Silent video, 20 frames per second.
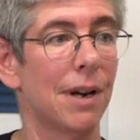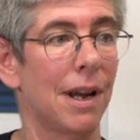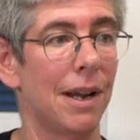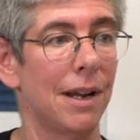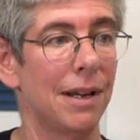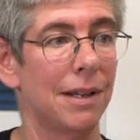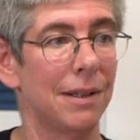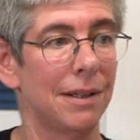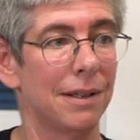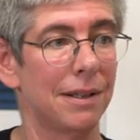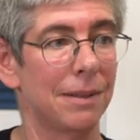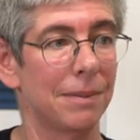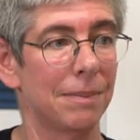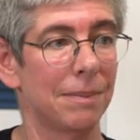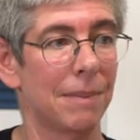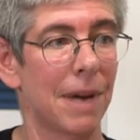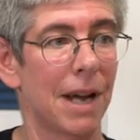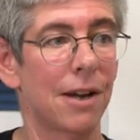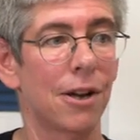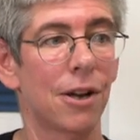right.
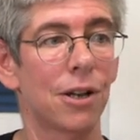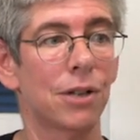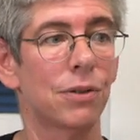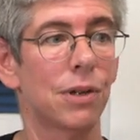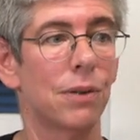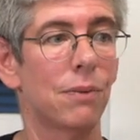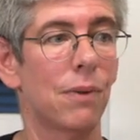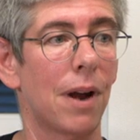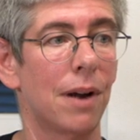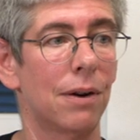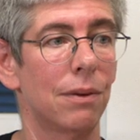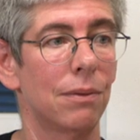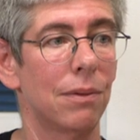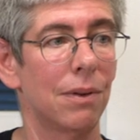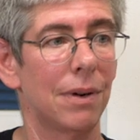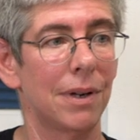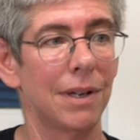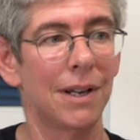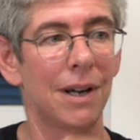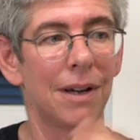My country, right or
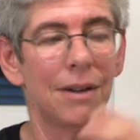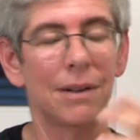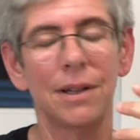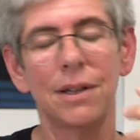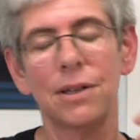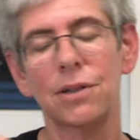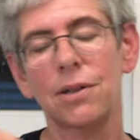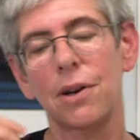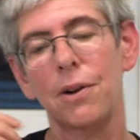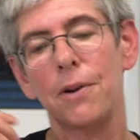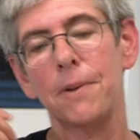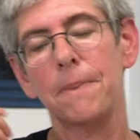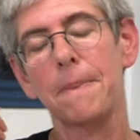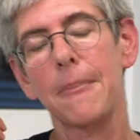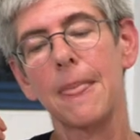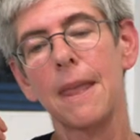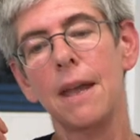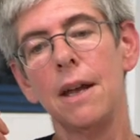wrong. You know, so